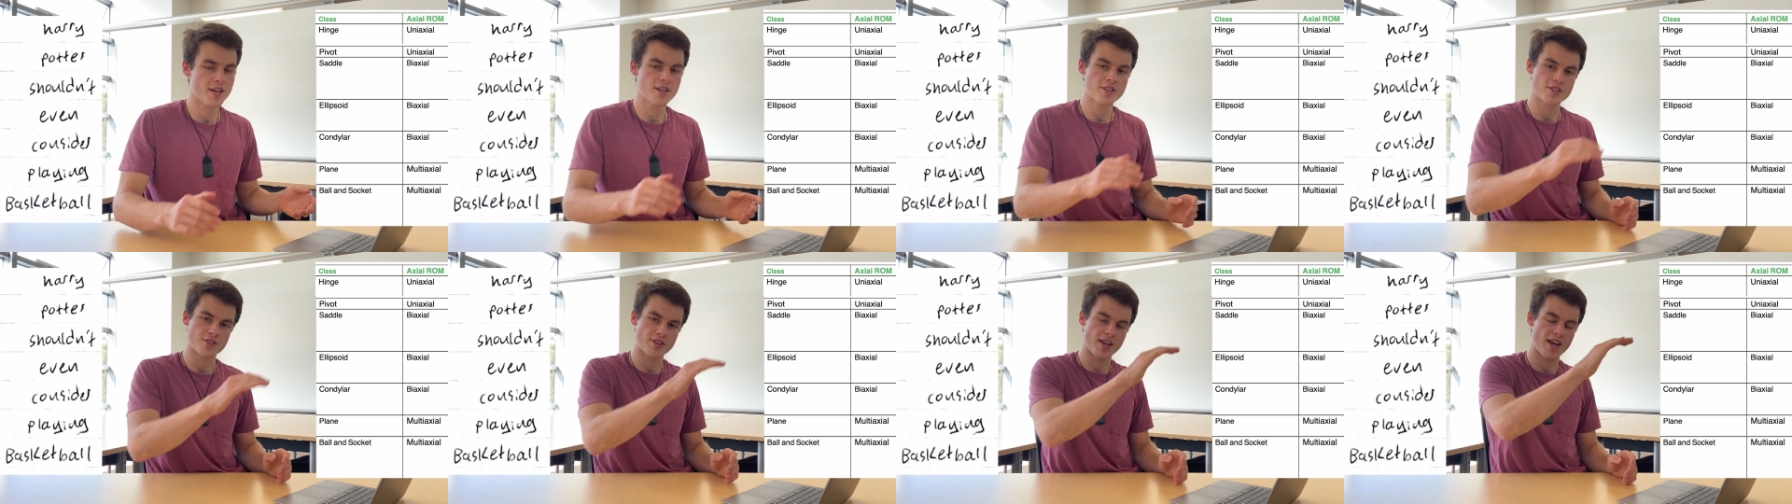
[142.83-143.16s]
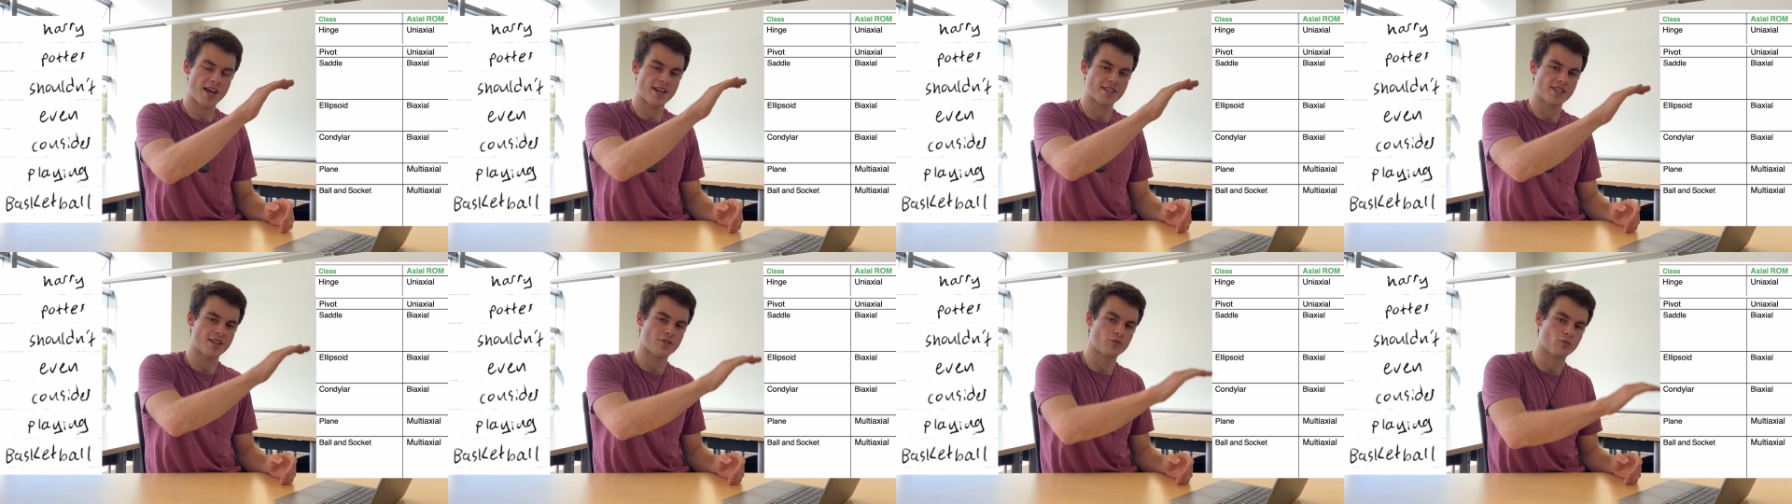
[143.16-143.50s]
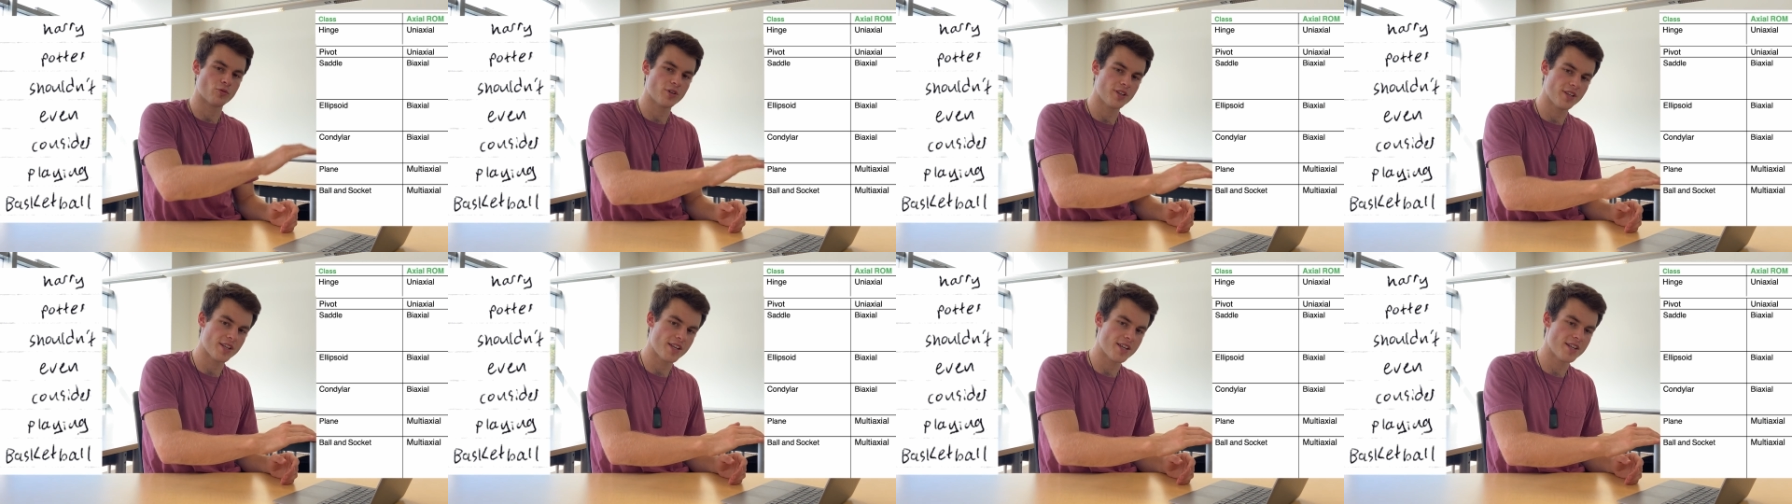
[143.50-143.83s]
So that has that
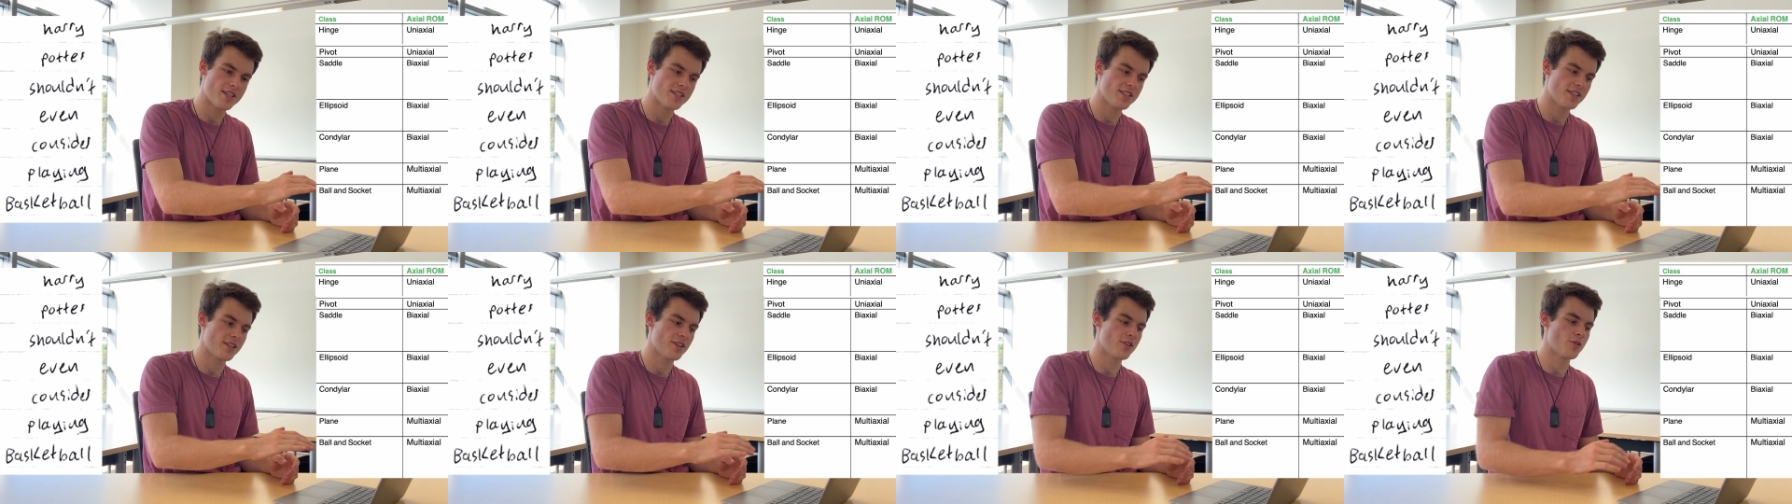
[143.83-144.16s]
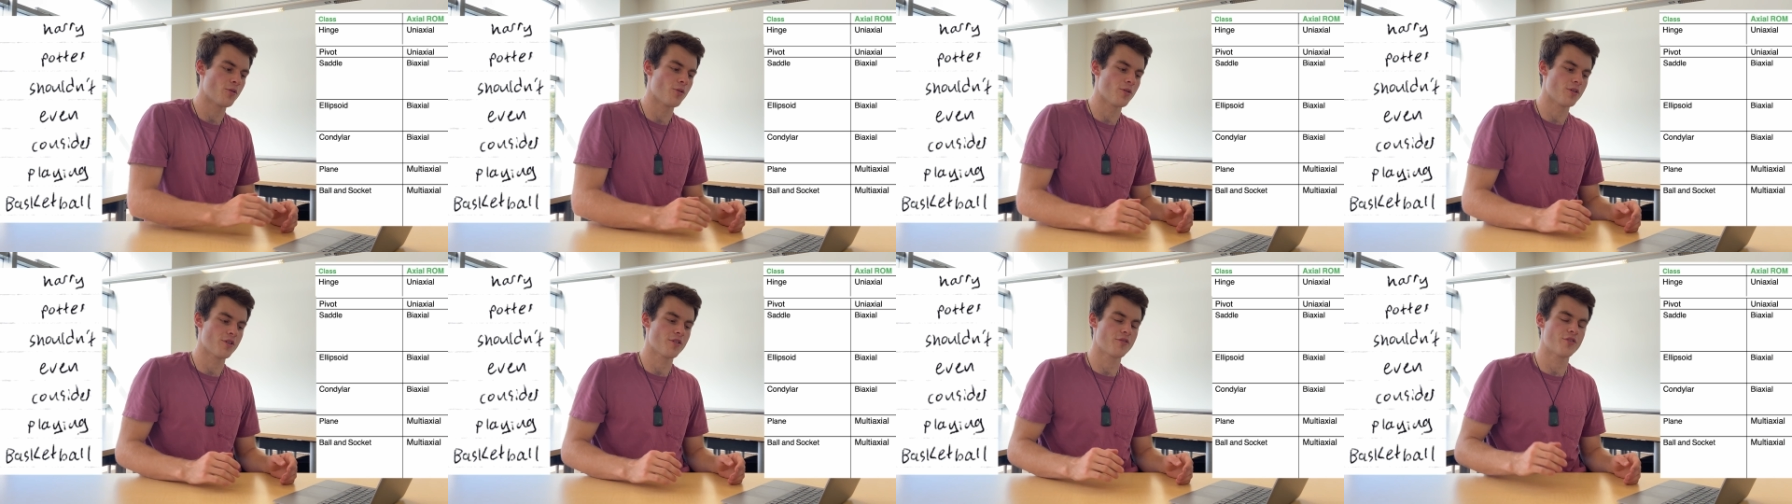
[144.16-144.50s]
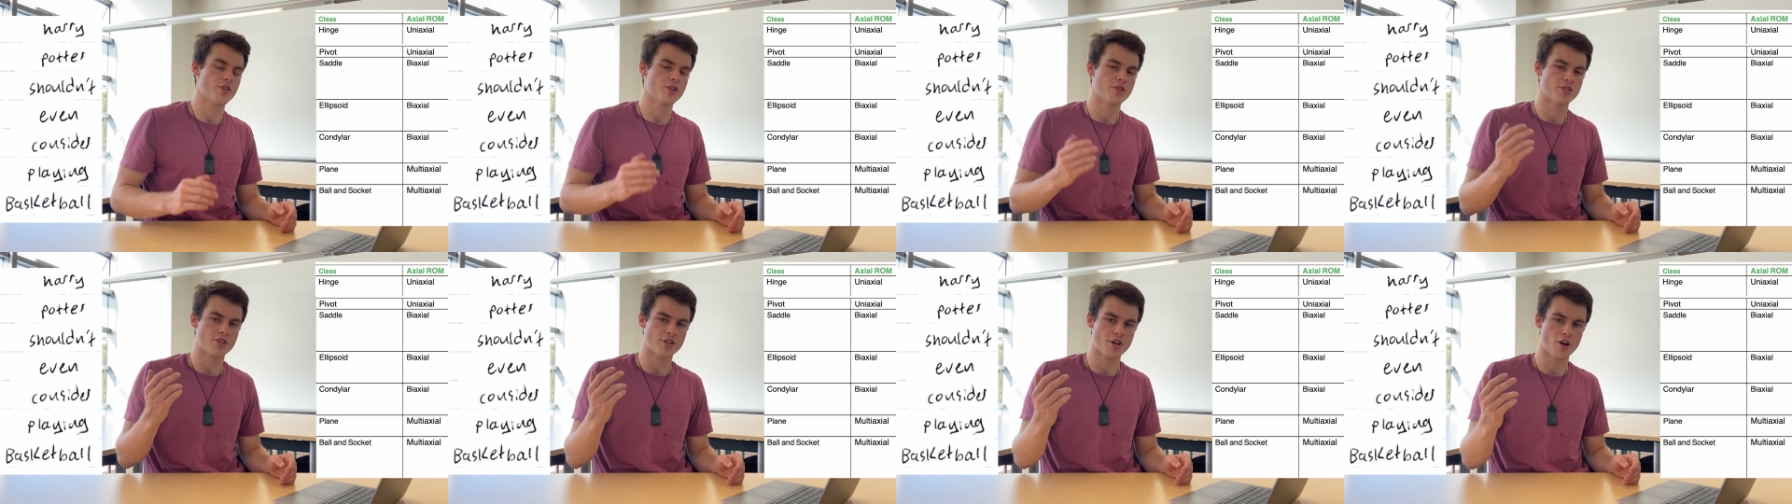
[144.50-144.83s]
really easy in order
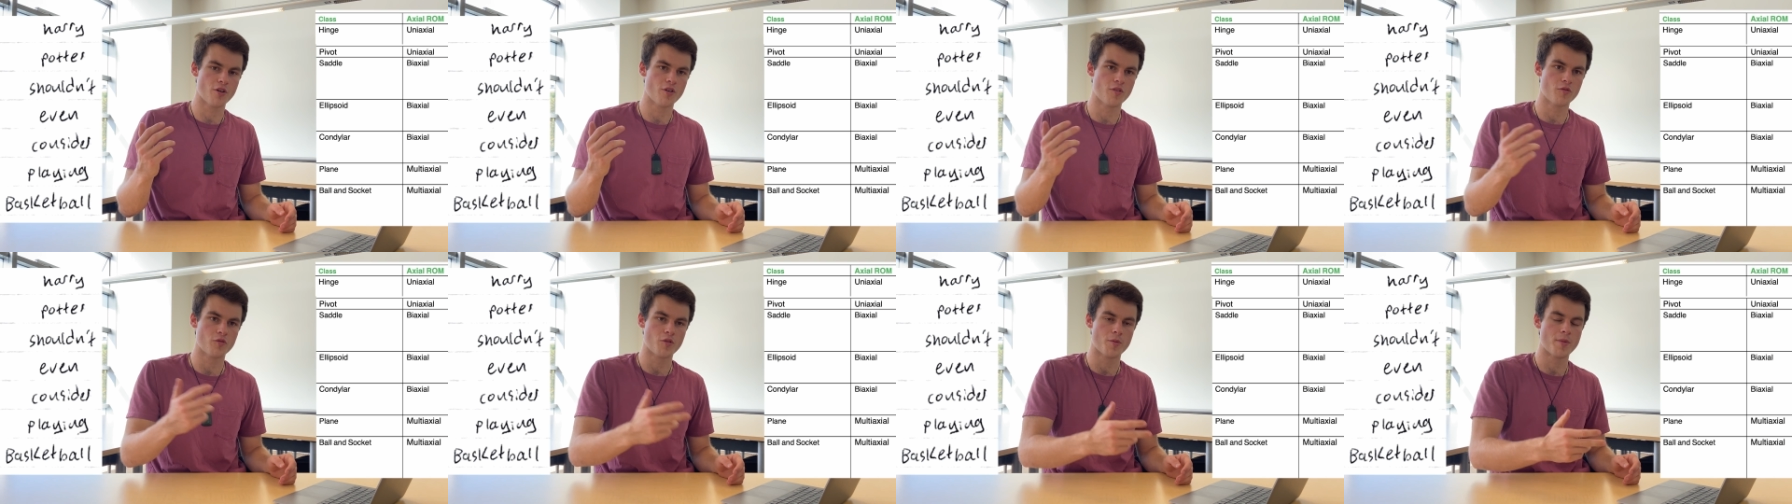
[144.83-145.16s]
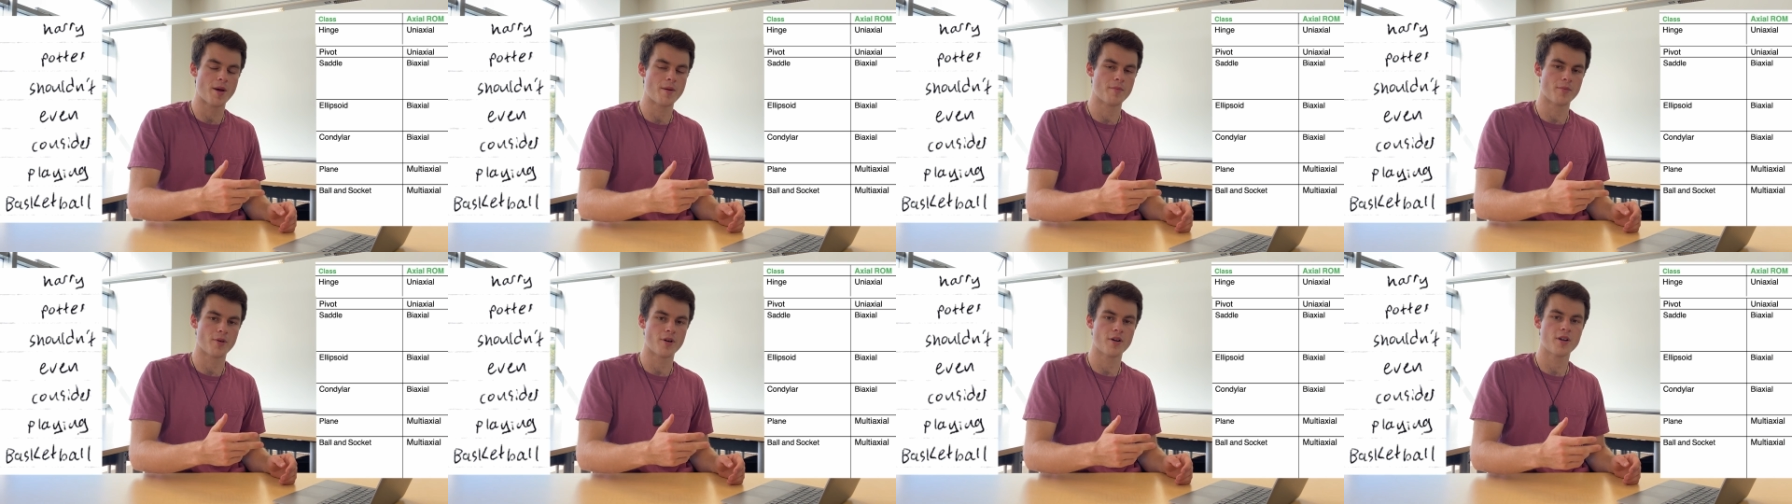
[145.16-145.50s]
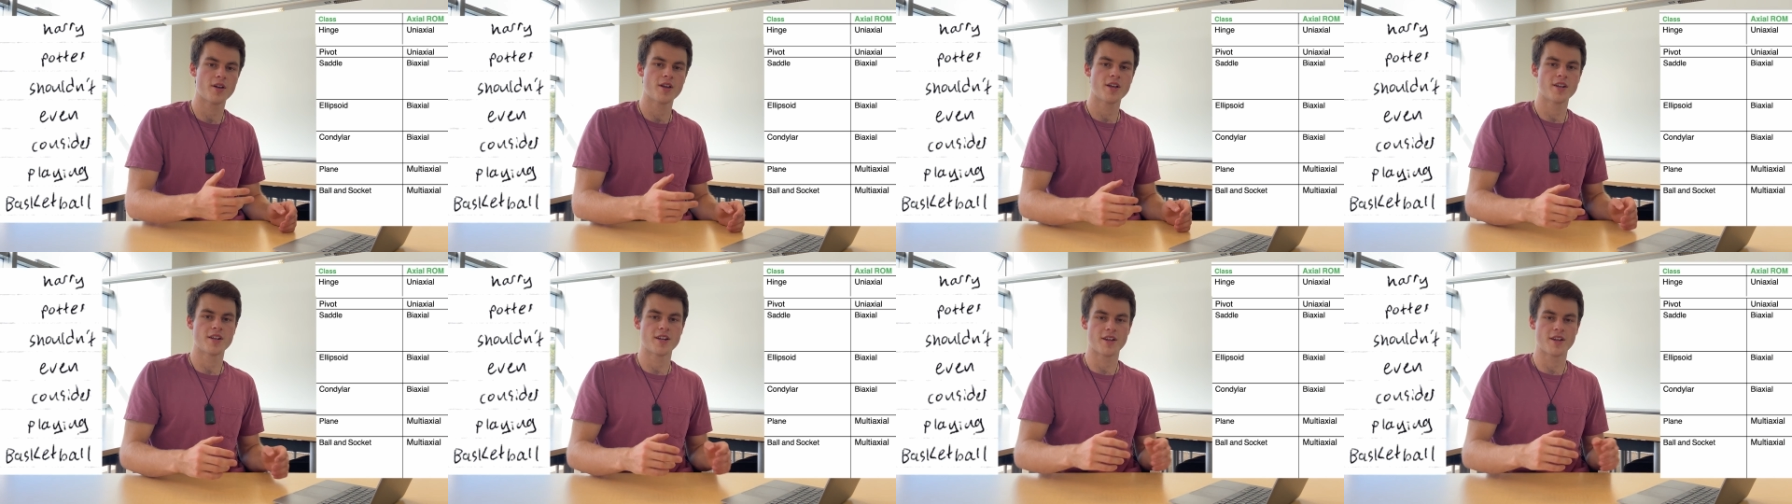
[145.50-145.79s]
for you to go and remember.